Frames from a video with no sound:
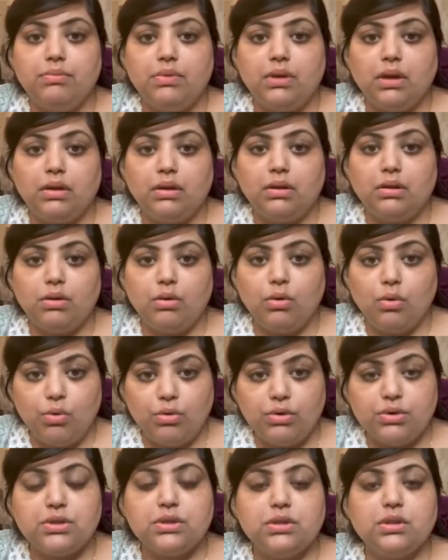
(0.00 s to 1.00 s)

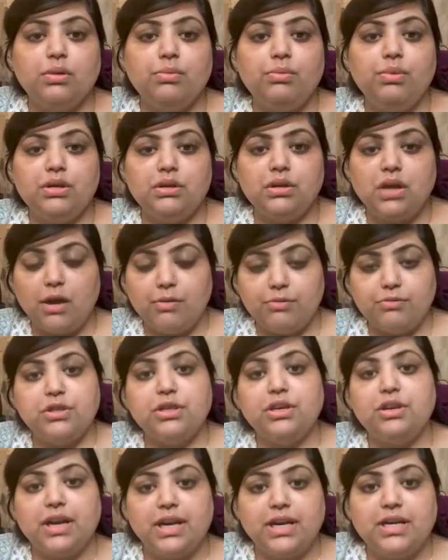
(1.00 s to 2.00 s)
oats which after
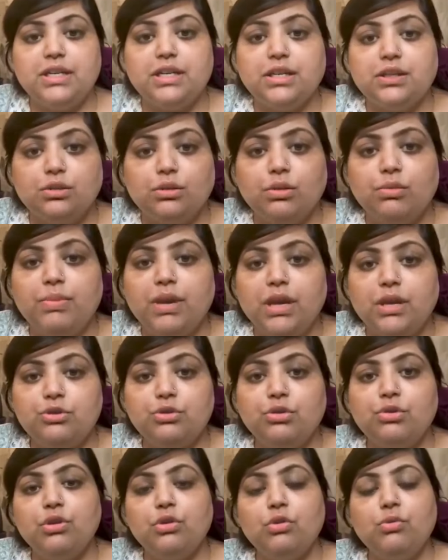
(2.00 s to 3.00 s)
grinding, so make
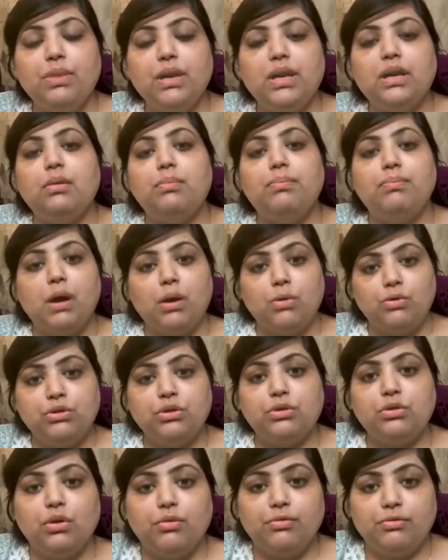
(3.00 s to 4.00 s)
sure you make a
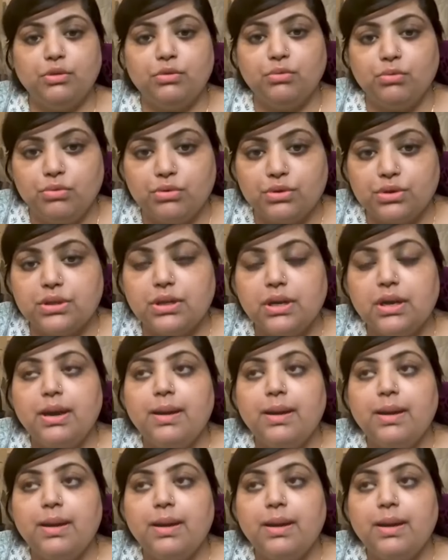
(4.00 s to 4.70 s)
powder of the oats.